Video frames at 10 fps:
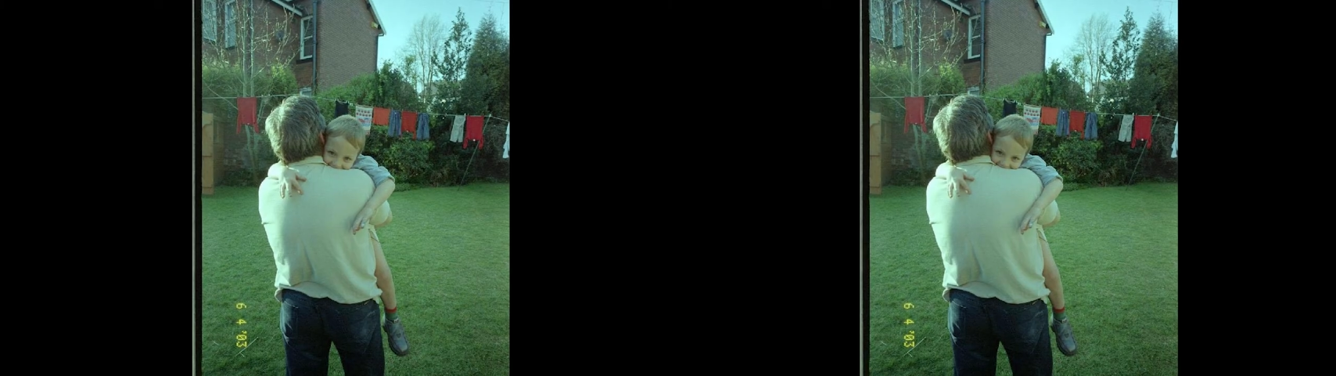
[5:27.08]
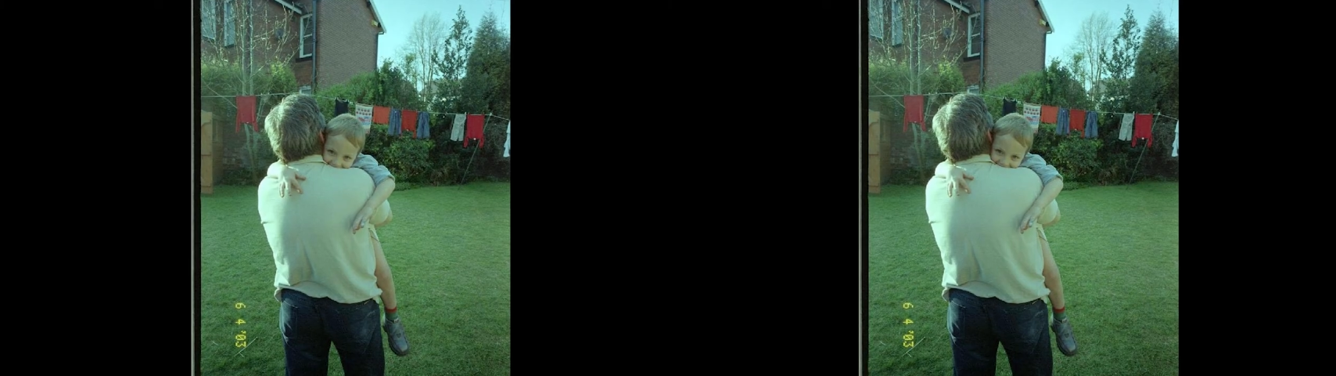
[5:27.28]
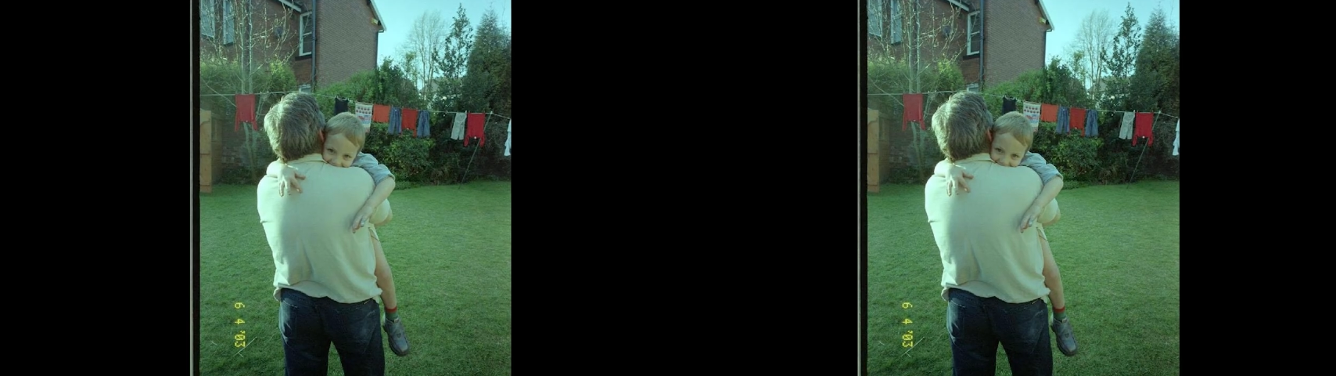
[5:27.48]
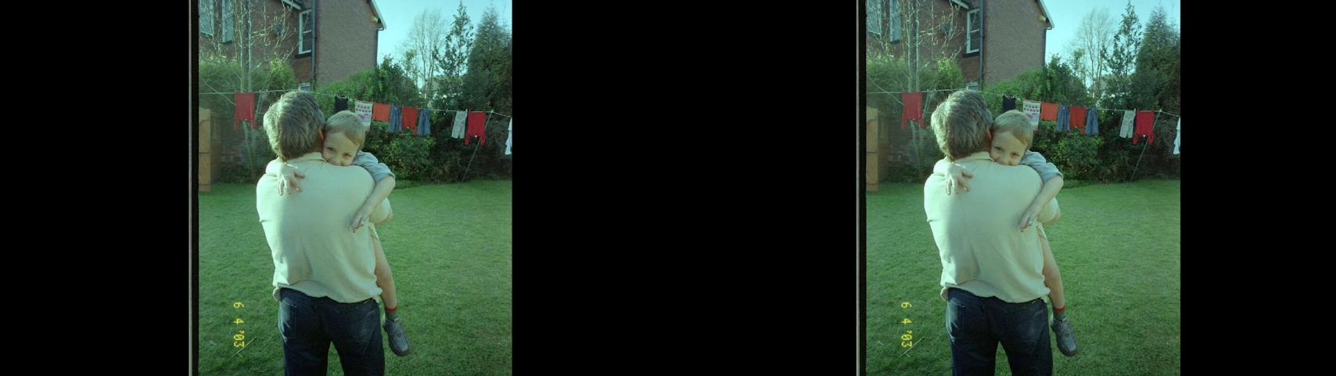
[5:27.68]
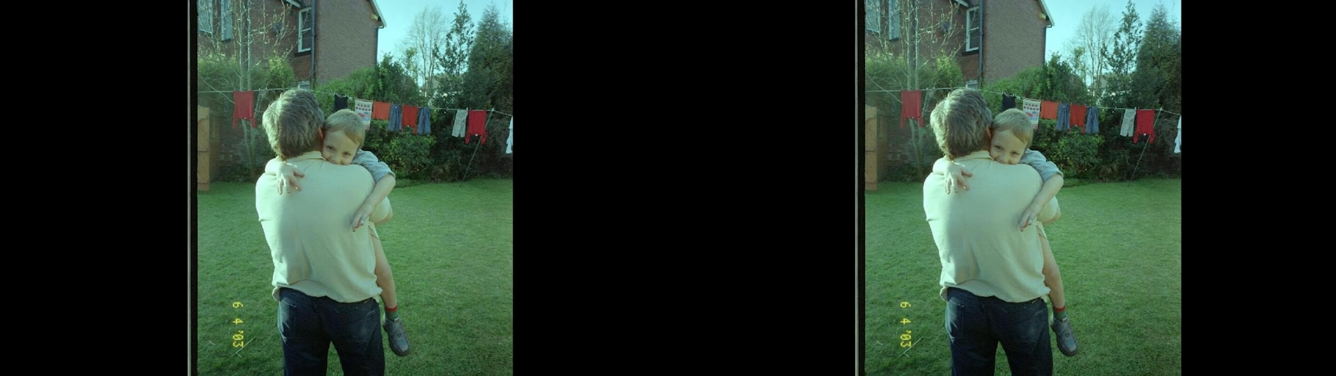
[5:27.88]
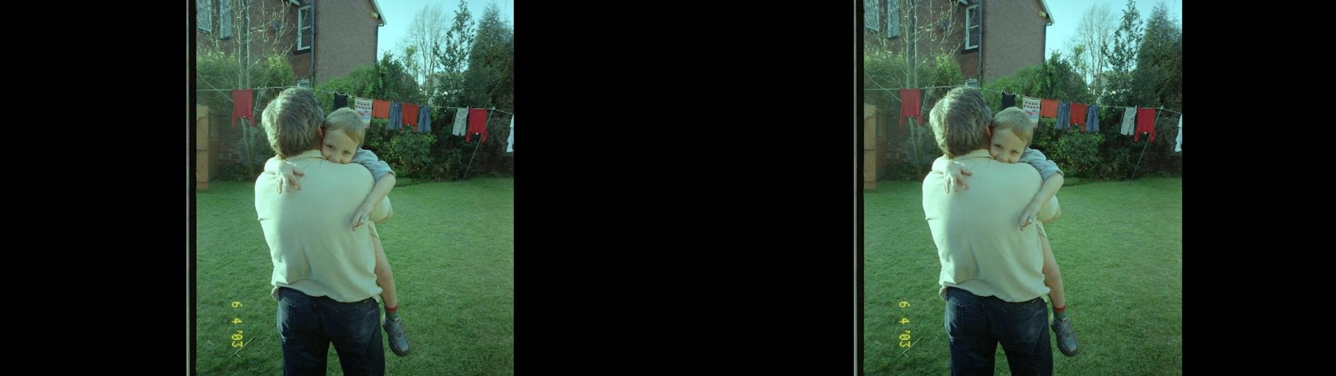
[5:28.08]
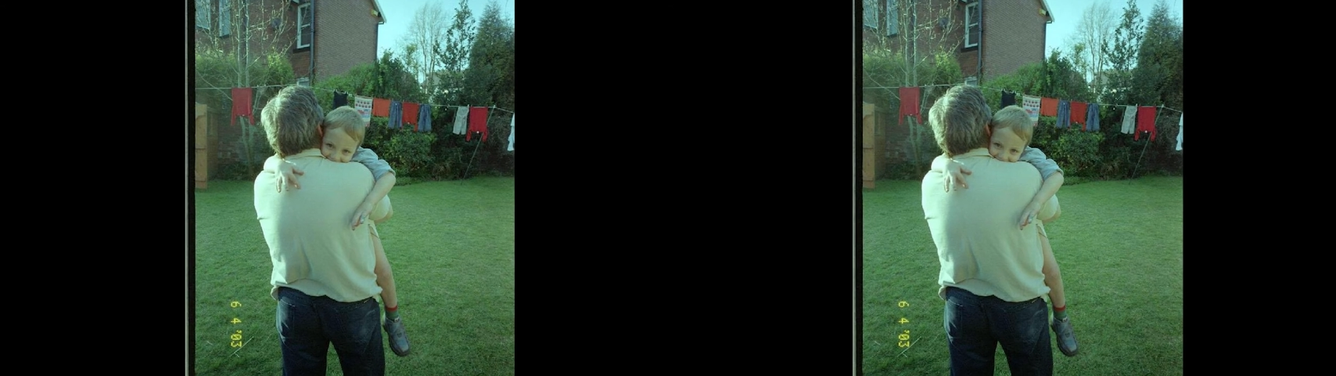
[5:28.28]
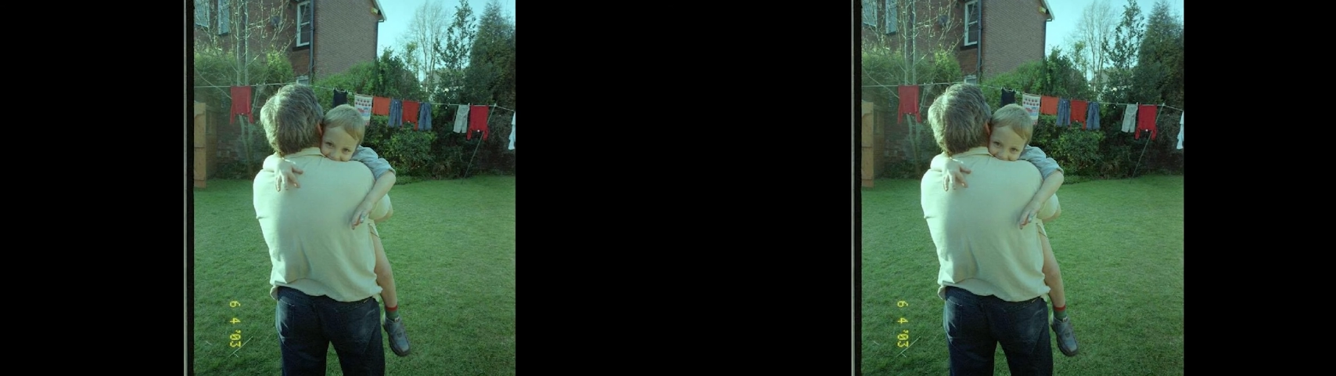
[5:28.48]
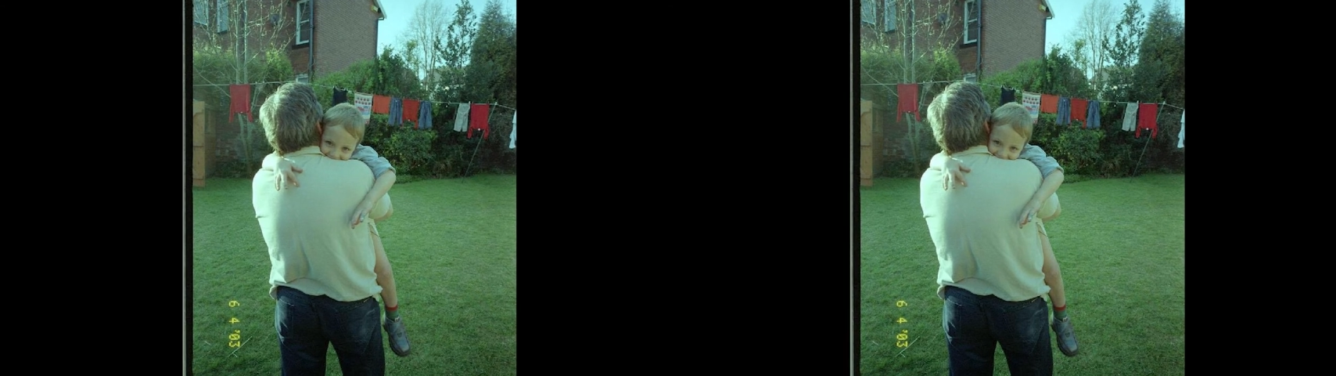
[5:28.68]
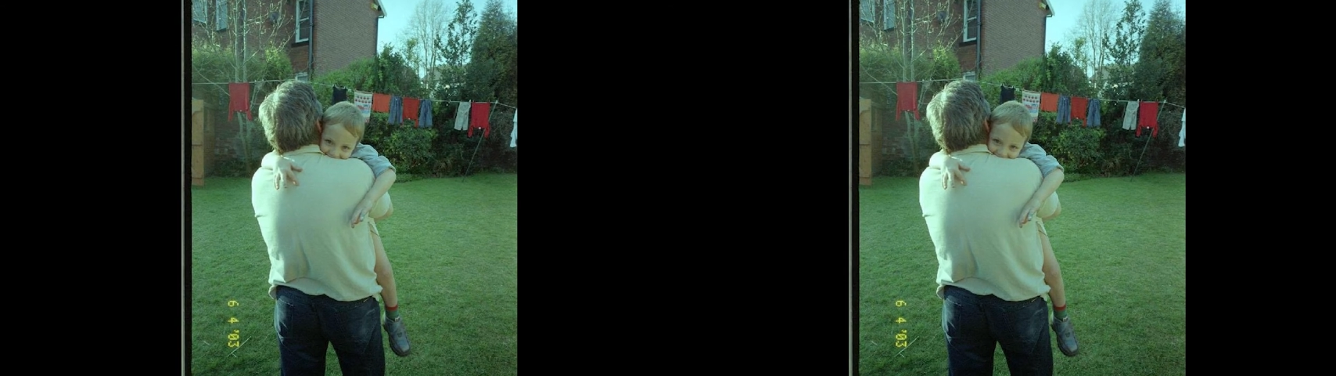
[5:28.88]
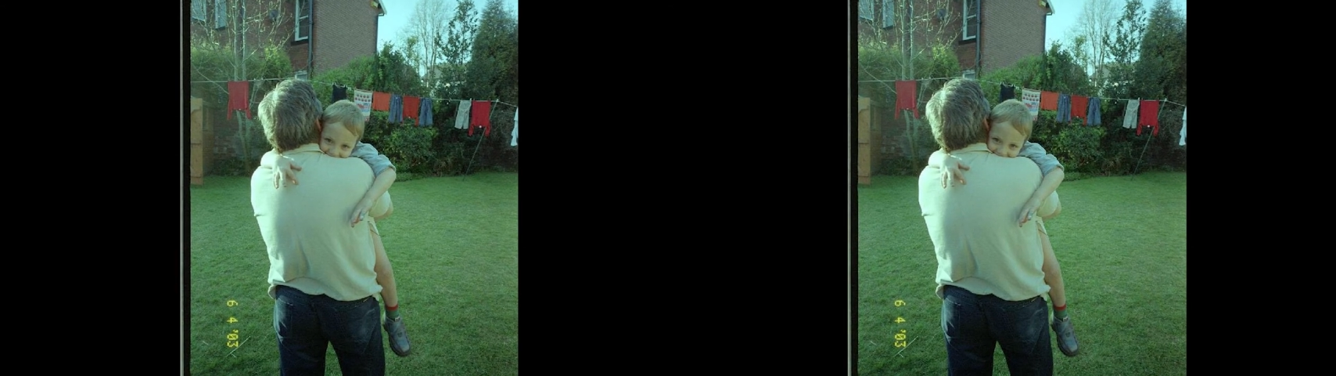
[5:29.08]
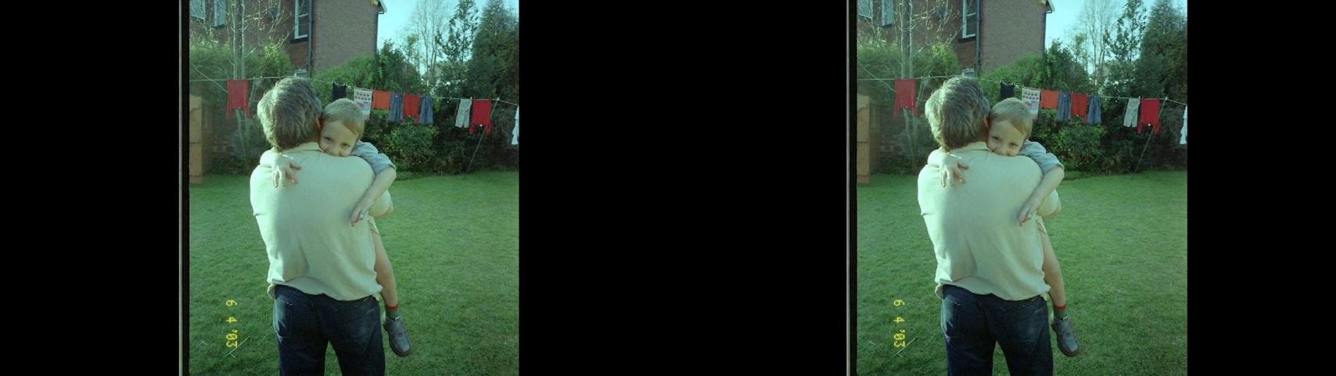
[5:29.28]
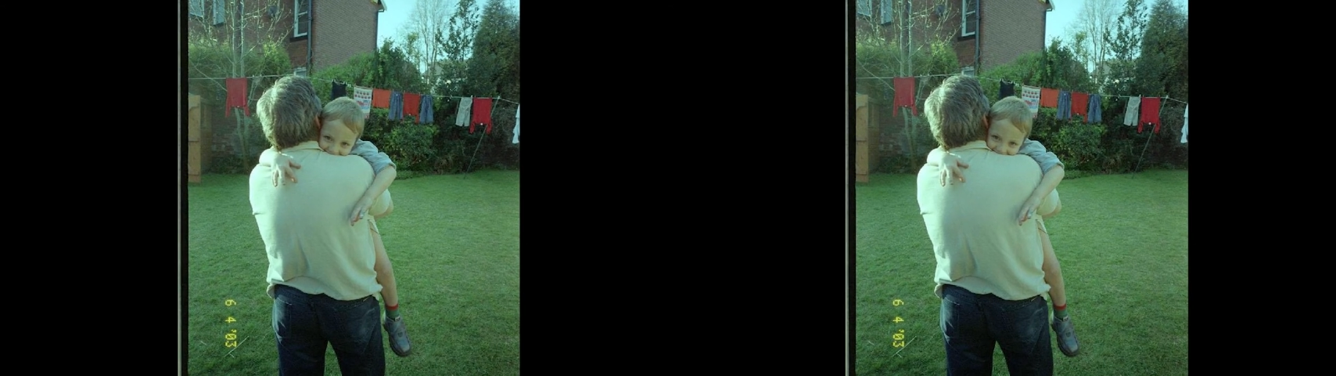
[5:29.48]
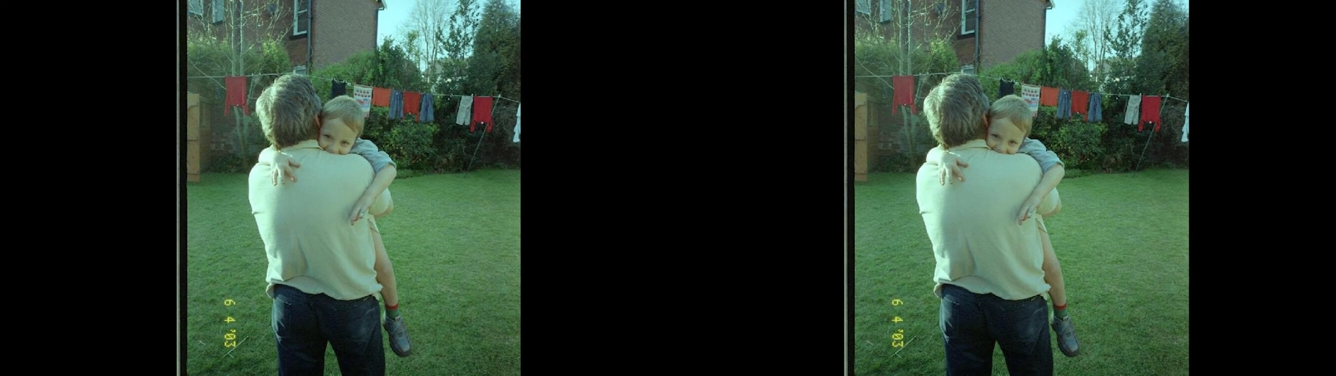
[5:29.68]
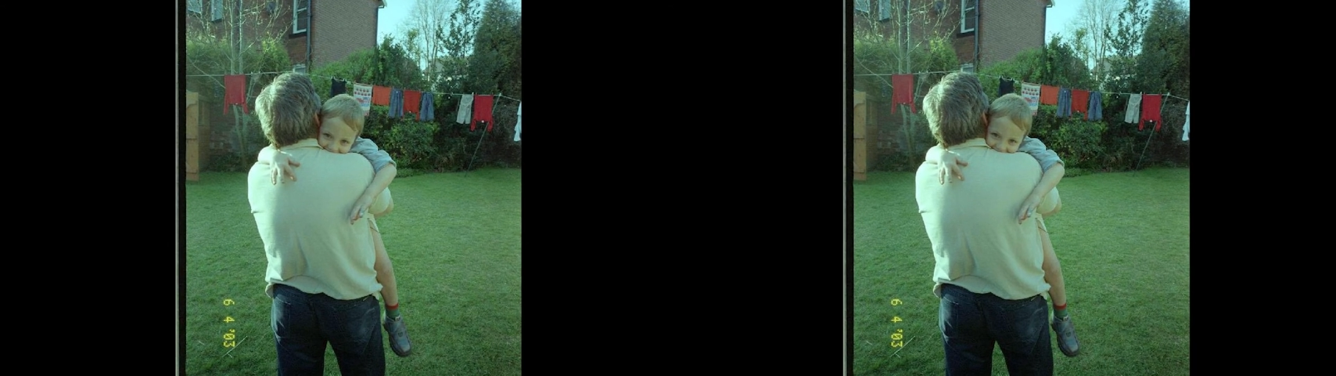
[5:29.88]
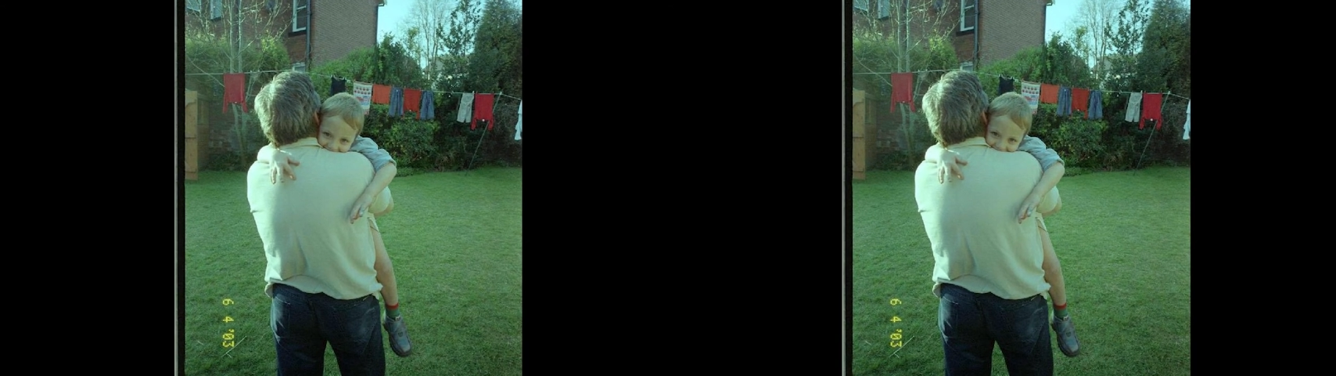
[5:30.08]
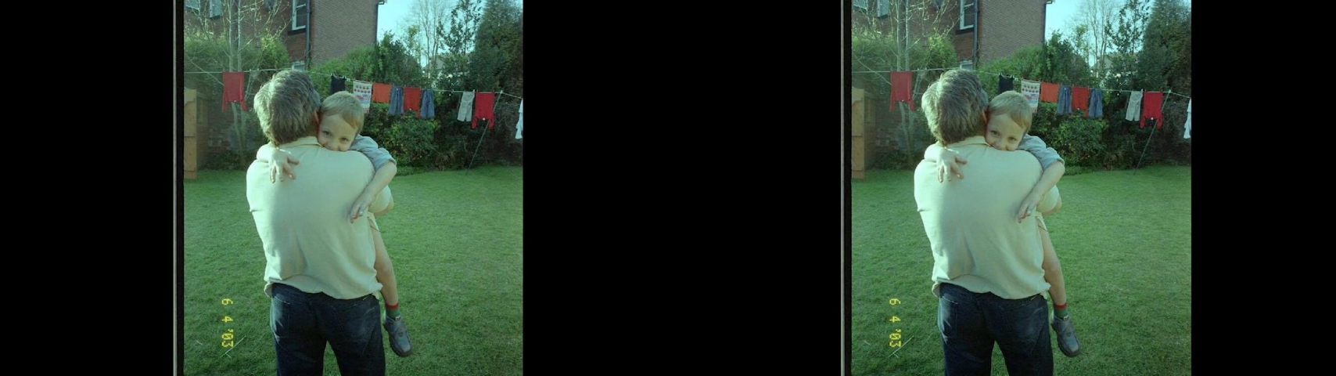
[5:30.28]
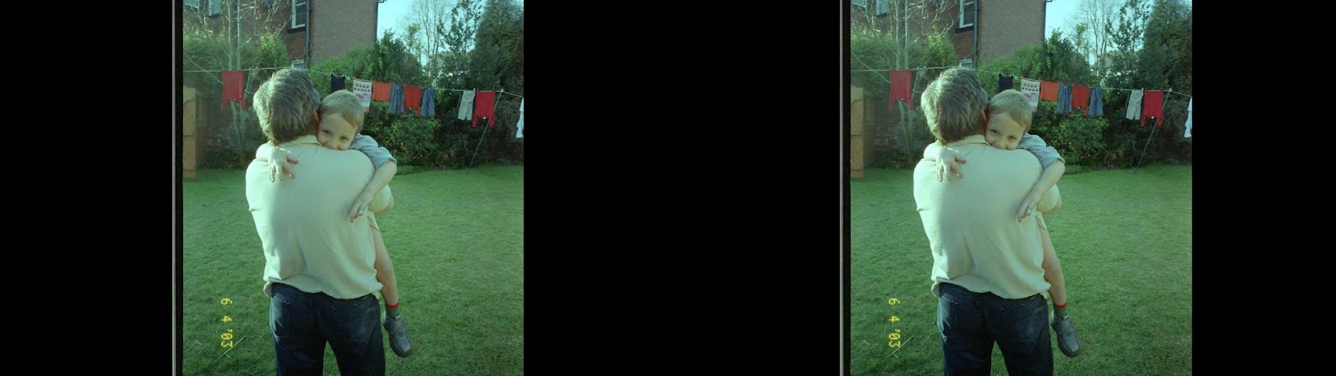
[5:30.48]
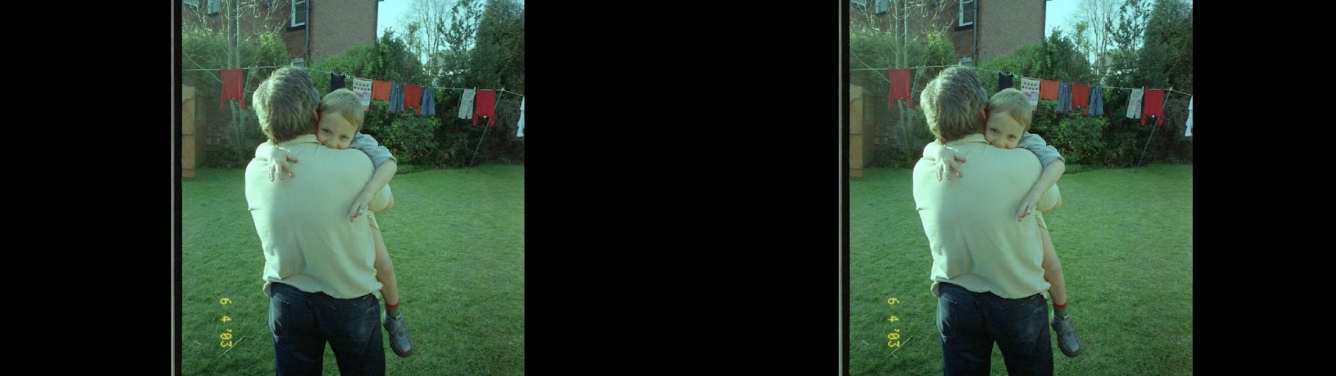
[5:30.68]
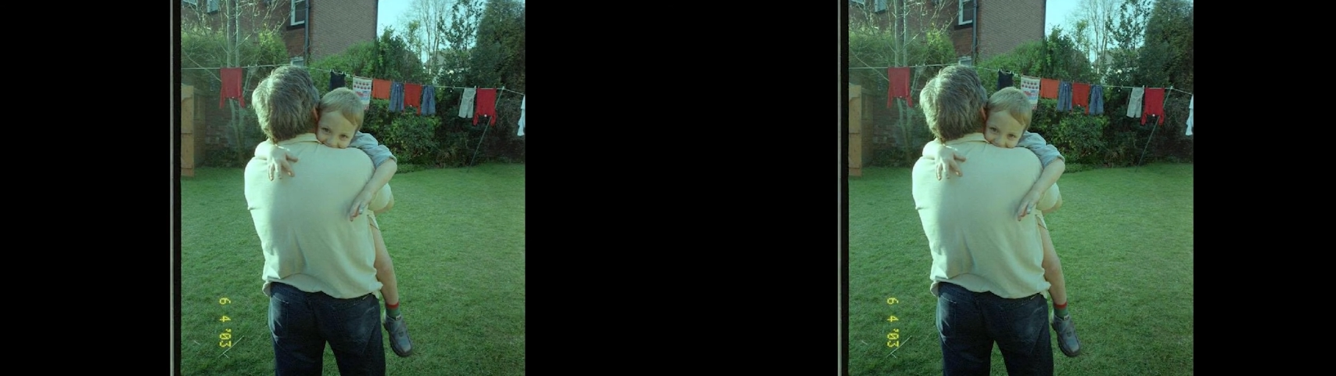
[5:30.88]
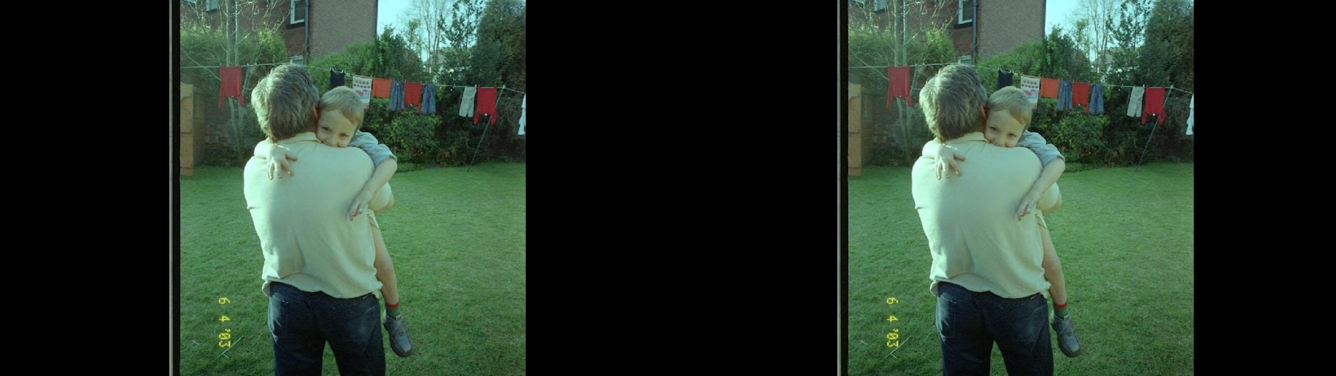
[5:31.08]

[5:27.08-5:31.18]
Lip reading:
[unreadable: no face in view]